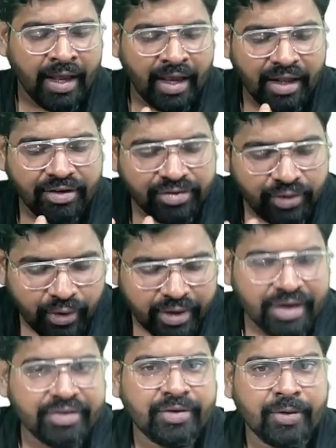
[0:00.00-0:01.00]
In
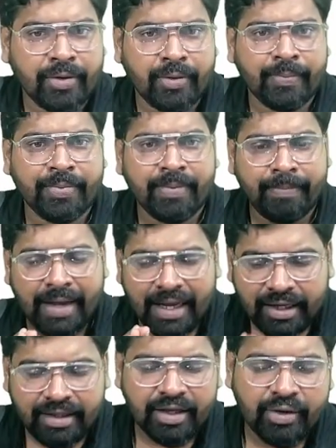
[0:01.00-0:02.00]
Sjogren syndrome, the
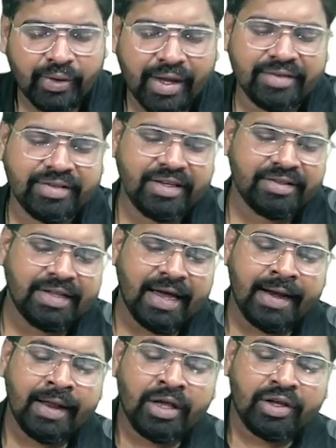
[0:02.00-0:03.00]
main thing you can see is
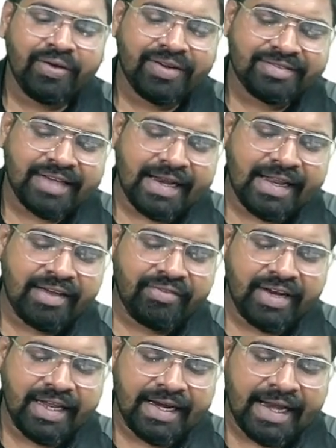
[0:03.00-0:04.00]
that your
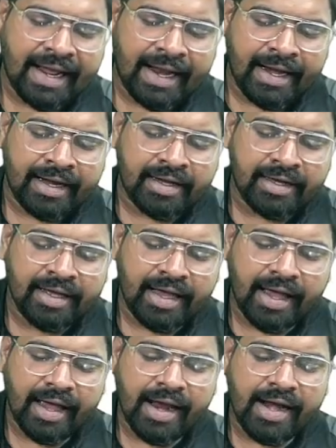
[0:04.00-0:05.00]
salivary gland
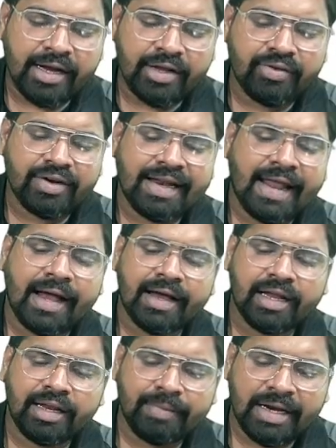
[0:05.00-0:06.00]
and your
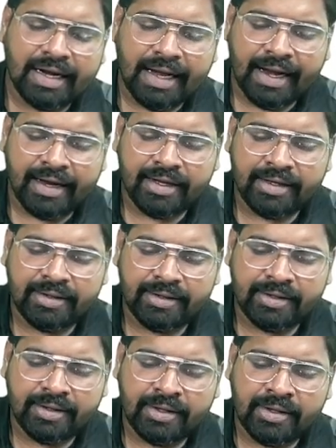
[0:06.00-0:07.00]
lacrimal gland.
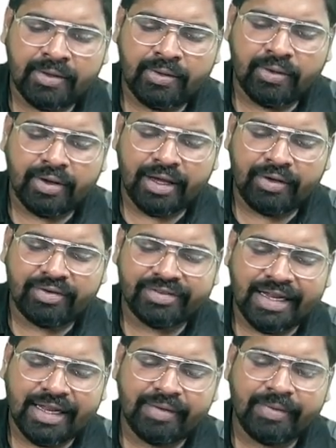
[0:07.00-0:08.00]
Okay, your
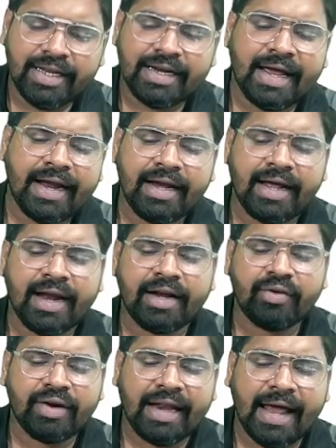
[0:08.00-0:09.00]
salivary gland and
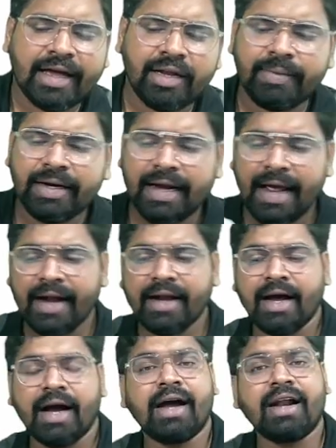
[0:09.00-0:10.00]
your lacrimal gland
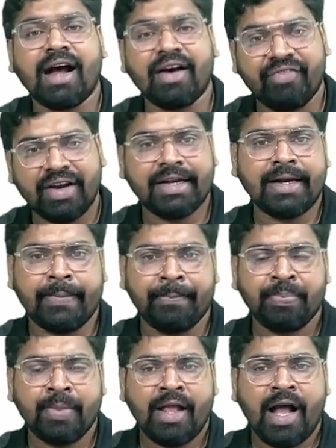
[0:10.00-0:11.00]
are affected.
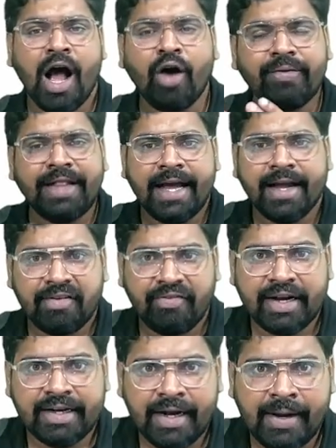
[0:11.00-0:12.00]
How they are
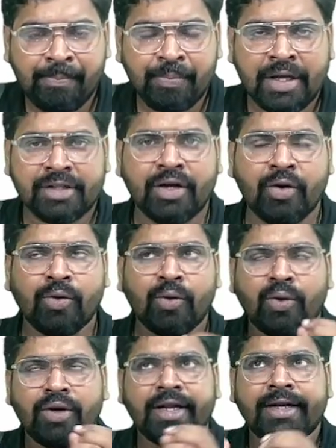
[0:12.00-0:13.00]
affected? The
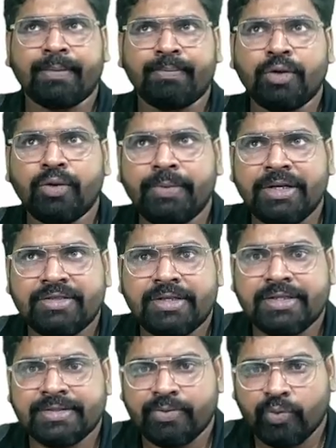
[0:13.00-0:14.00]
all the
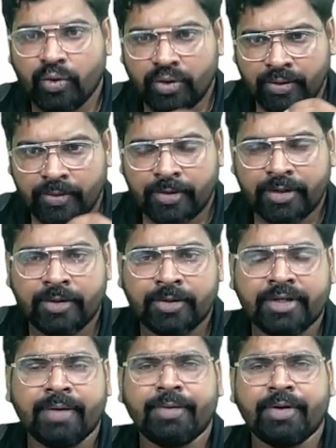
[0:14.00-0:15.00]
WBCs, what all
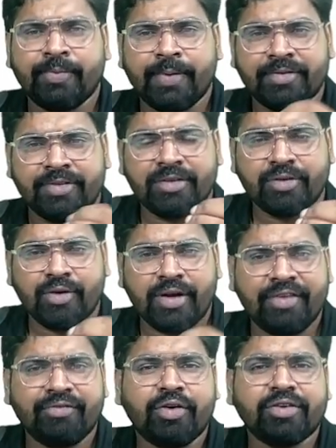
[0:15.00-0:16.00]
the WBCs, your
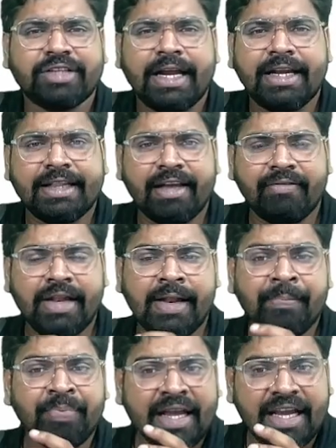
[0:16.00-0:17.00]
lymphocyte, they will
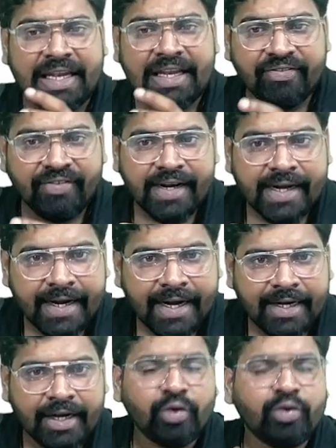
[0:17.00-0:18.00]

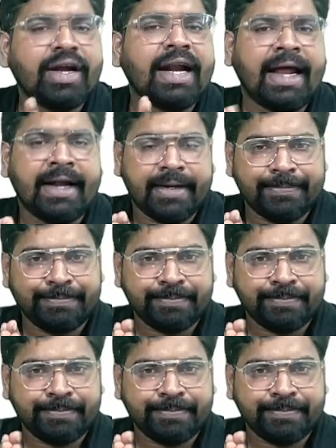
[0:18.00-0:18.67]
infiltrate into the gland.